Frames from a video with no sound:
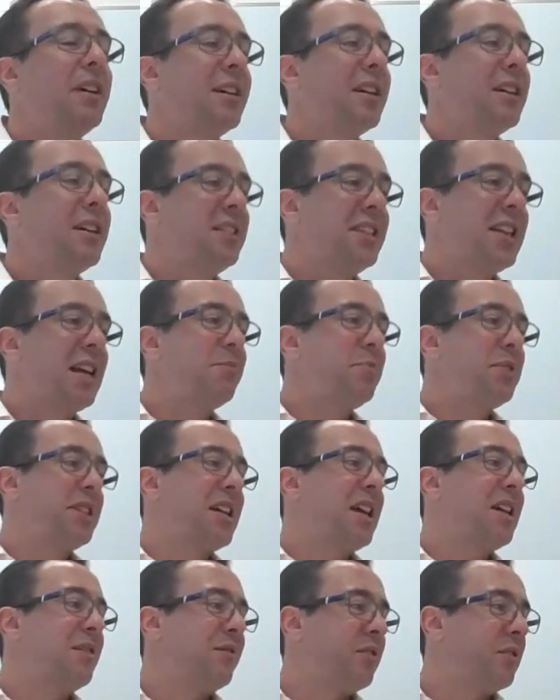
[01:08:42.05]
and
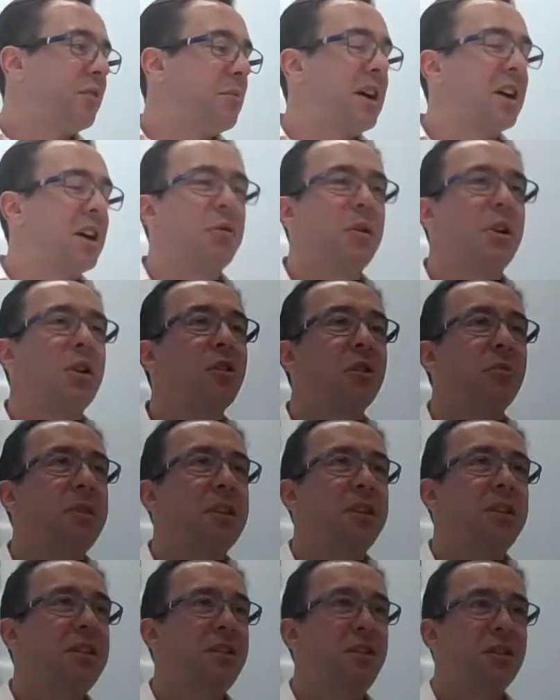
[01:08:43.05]
10% for a
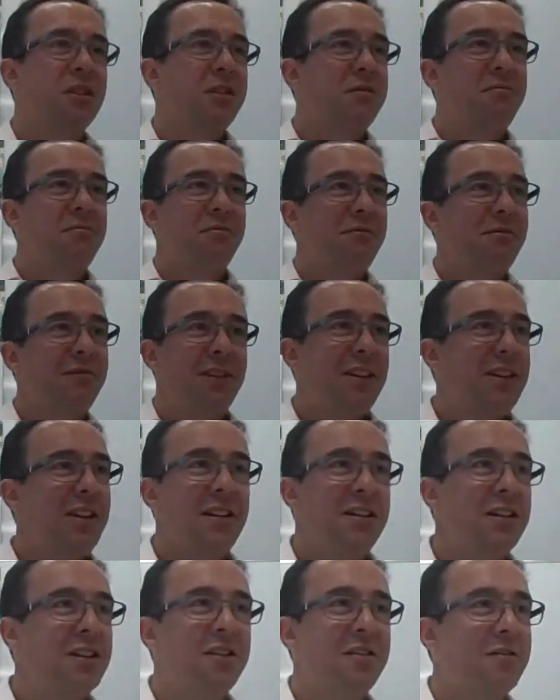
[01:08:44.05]
macroeconomist is just
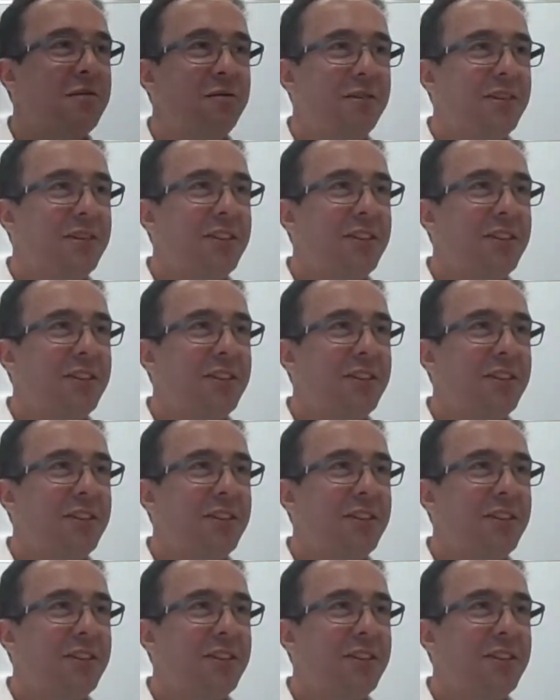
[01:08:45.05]
is